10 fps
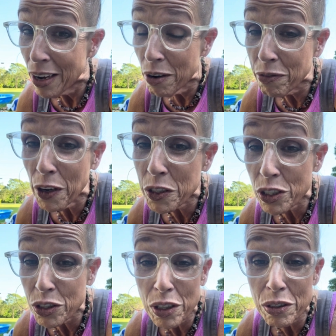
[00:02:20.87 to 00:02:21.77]
Folks,
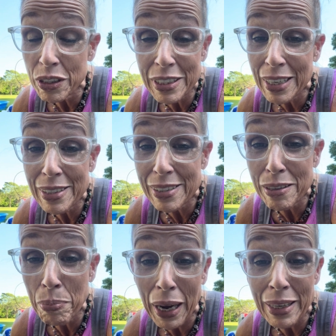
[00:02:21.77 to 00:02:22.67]
there's no sense to
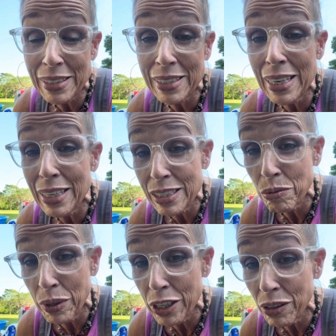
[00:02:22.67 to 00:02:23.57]
buy seeds
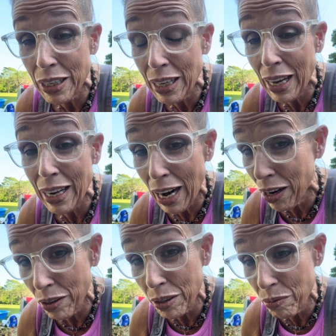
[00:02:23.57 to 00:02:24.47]
when you can get
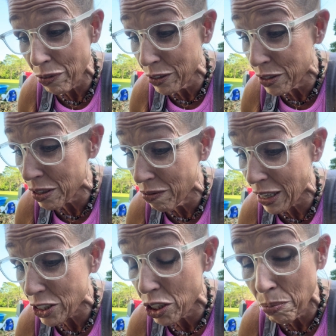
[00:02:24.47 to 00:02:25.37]
heirloom fruits and
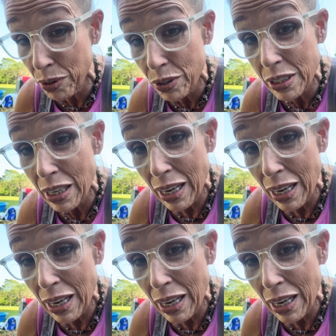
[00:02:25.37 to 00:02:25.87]
vegetables